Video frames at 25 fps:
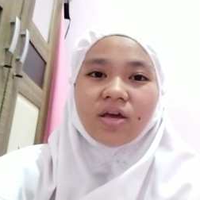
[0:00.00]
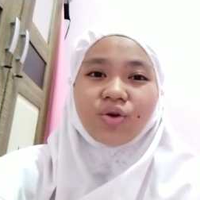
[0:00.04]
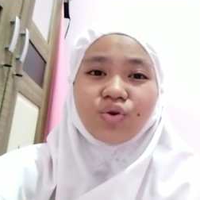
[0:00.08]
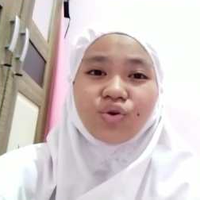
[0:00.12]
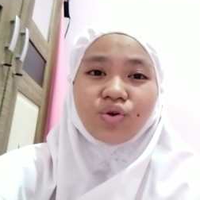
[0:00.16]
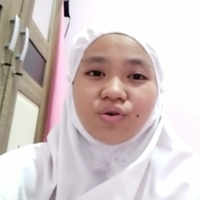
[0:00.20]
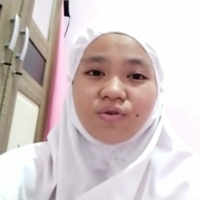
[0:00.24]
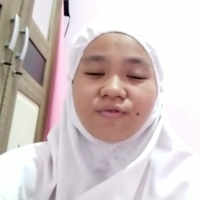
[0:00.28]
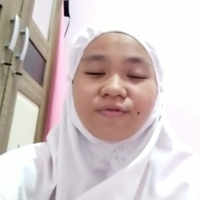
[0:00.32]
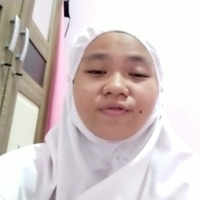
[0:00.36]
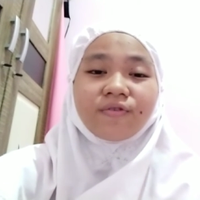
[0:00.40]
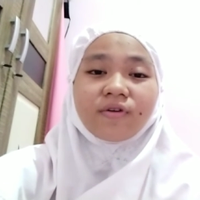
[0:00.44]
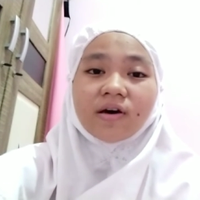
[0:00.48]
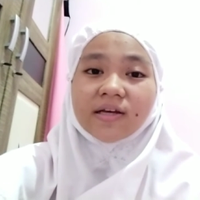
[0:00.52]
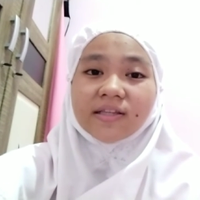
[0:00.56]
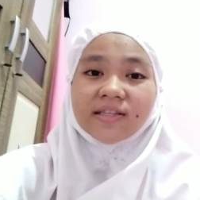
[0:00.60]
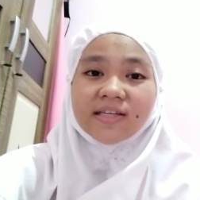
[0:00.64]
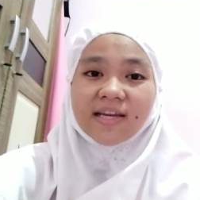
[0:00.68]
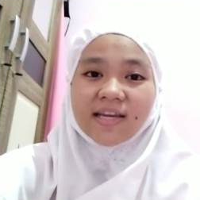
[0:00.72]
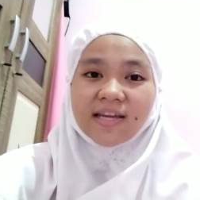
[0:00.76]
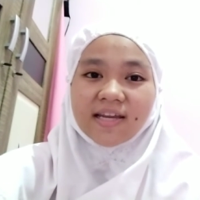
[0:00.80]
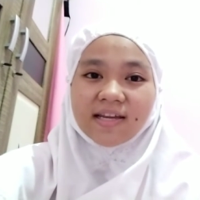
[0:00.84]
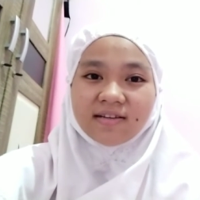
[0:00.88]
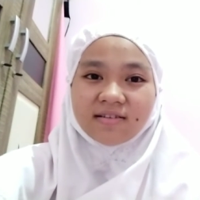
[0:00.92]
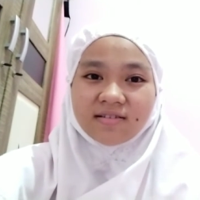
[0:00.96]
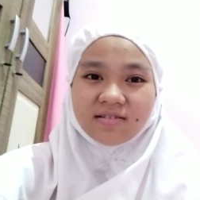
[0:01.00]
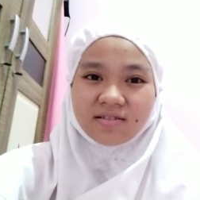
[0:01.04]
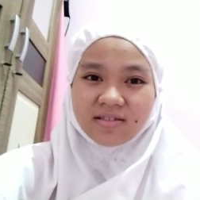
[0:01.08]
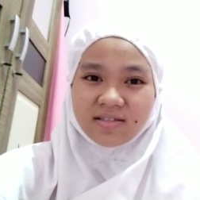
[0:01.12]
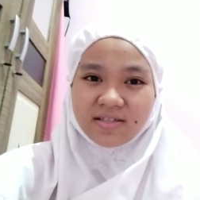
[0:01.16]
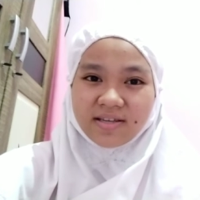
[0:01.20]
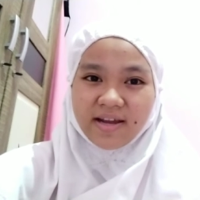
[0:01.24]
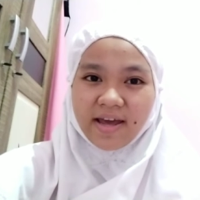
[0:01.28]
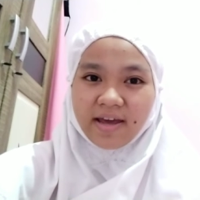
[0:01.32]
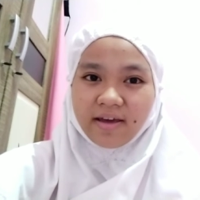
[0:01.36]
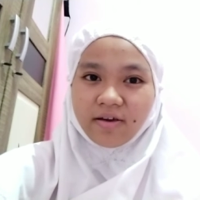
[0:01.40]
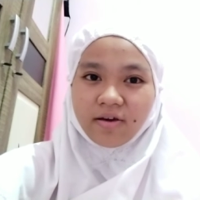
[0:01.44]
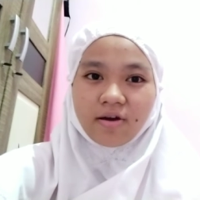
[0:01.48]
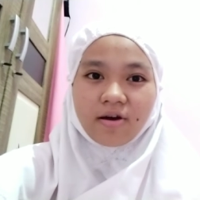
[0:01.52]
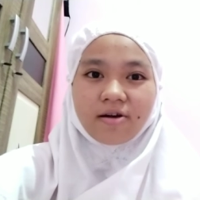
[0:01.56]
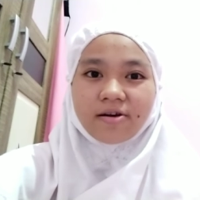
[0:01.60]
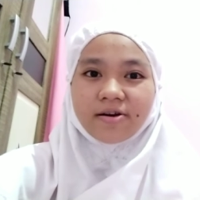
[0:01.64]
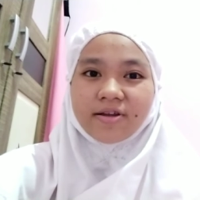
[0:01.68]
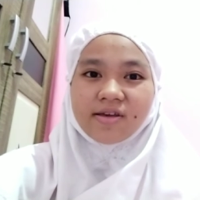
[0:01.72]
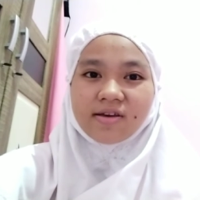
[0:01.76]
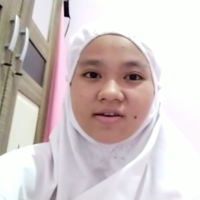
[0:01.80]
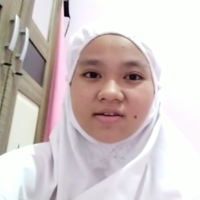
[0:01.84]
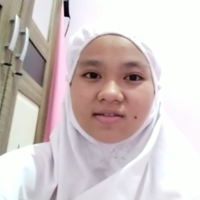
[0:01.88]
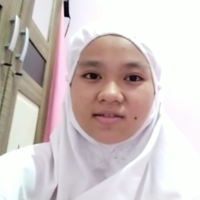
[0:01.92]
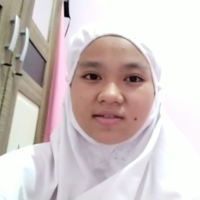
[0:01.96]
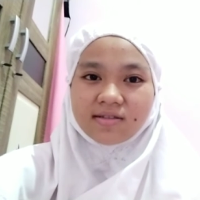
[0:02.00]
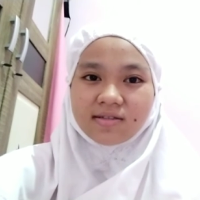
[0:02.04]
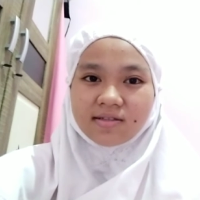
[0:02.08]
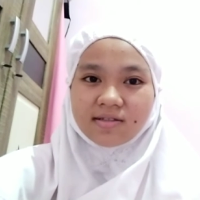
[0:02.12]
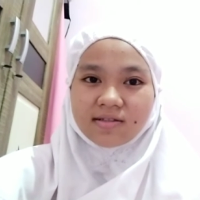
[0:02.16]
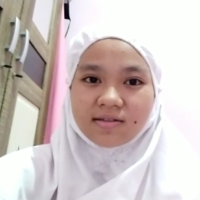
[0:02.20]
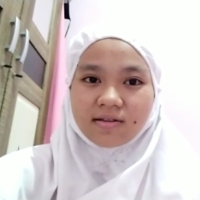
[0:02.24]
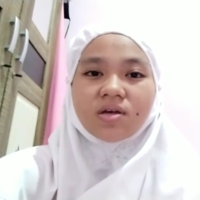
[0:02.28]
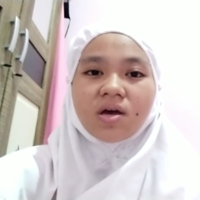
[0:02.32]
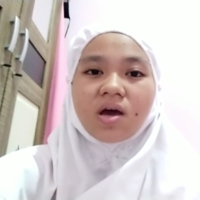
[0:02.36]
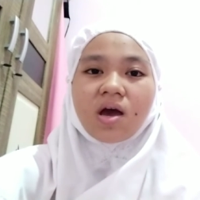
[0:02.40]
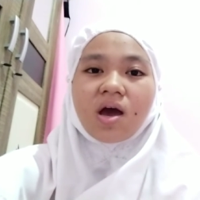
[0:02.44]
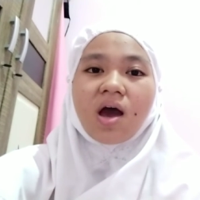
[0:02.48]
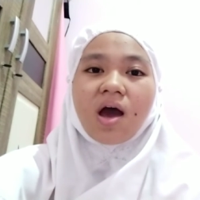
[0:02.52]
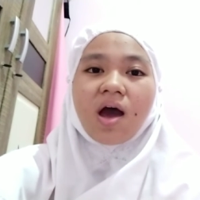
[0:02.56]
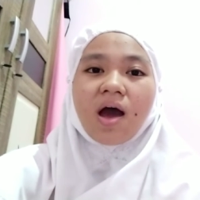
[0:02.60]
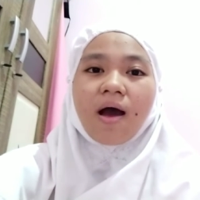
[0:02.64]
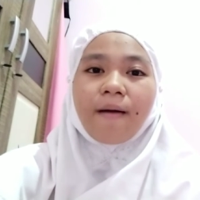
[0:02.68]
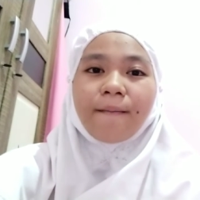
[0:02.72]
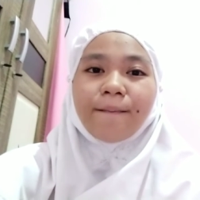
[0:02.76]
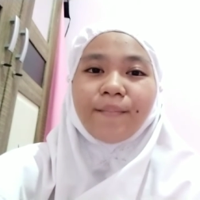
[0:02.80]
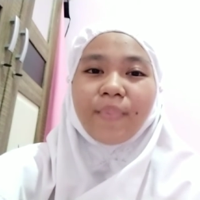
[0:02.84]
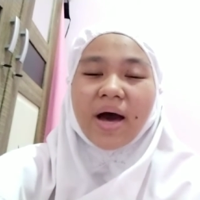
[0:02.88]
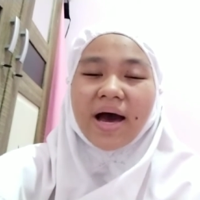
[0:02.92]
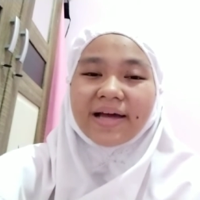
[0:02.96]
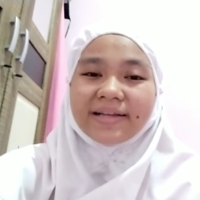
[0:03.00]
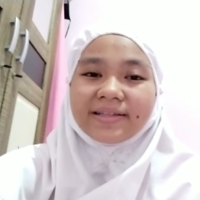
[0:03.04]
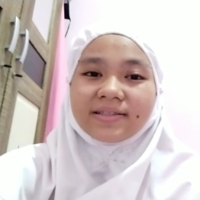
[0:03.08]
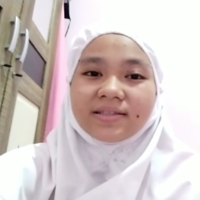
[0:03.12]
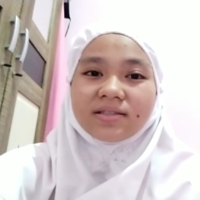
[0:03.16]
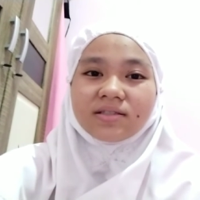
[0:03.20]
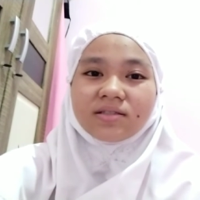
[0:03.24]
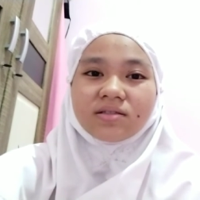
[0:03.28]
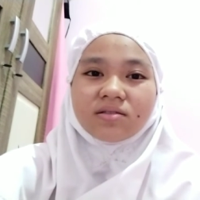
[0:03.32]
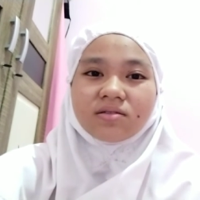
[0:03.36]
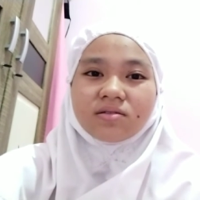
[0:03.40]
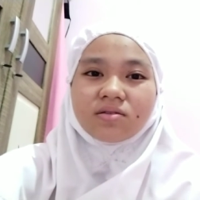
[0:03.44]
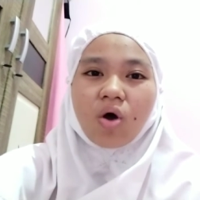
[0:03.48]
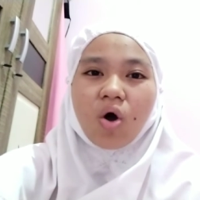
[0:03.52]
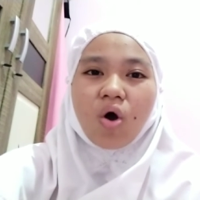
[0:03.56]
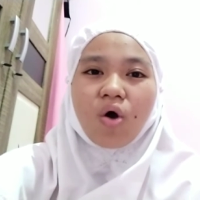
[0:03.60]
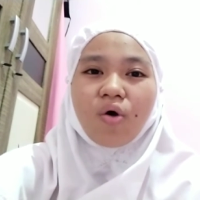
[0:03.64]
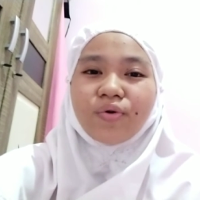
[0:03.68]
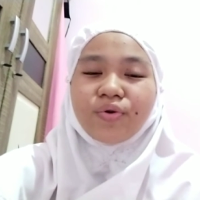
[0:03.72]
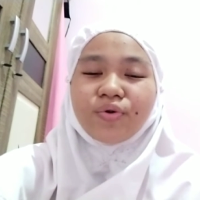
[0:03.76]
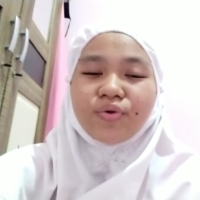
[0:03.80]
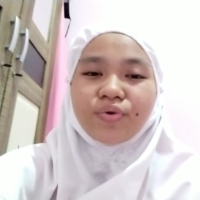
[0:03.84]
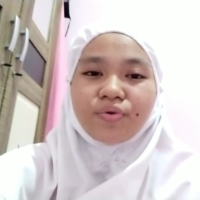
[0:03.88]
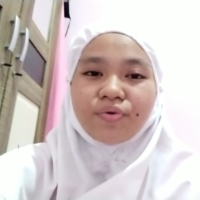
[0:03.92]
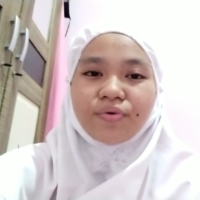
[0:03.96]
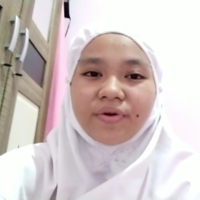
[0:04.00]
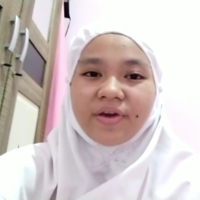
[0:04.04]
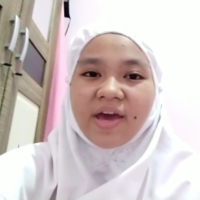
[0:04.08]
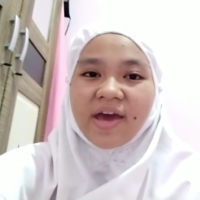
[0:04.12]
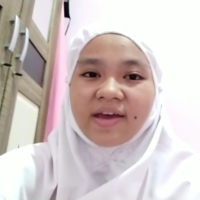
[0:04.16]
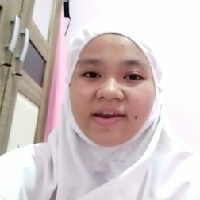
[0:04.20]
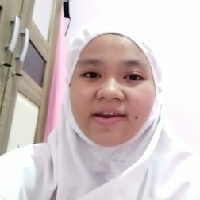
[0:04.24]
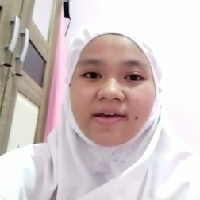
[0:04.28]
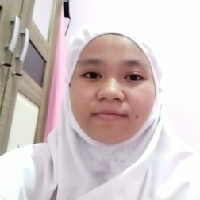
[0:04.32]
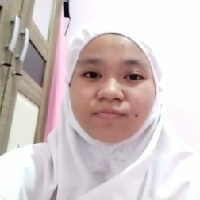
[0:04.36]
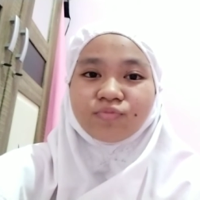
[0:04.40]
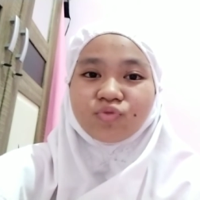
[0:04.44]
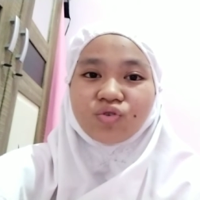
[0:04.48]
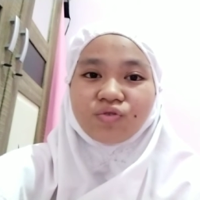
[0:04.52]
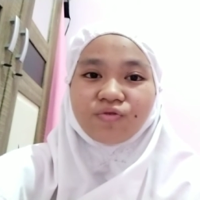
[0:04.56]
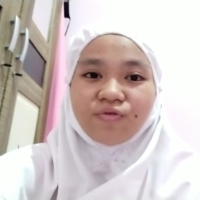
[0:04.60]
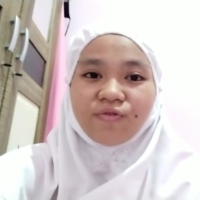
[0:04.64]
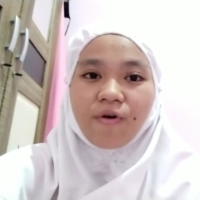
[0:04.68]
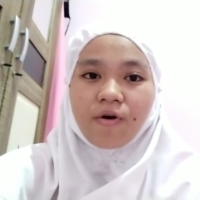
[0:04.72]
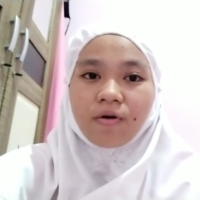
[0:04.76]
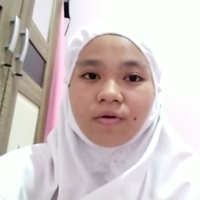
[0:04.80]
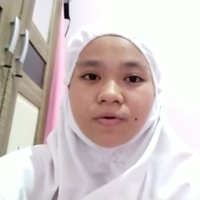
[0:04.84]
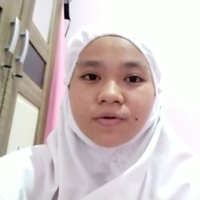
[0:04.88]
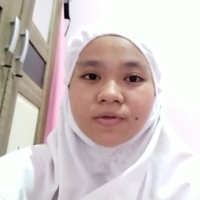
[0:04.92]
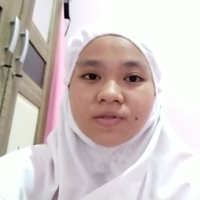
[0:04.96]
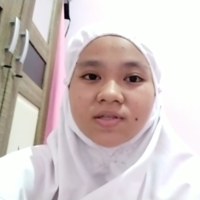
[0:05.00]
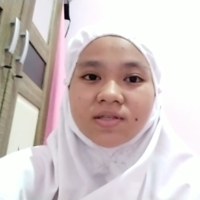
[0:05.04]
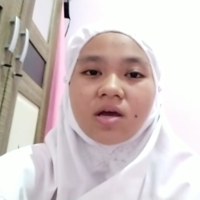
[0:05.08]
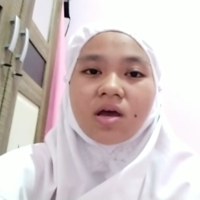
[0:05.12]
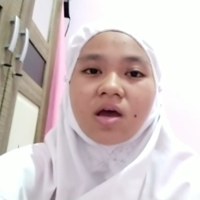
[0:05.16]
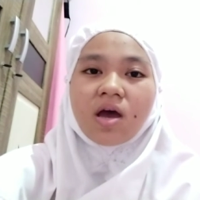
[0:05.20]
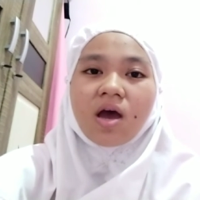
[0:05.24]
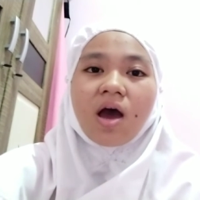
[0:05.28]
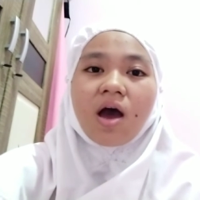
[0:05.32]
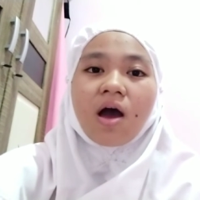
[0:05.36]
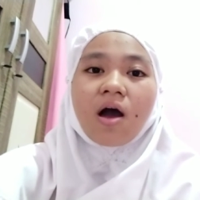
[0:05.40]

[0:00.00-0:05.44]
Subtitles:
You've gotten it, they're curious. But how do you get them to focus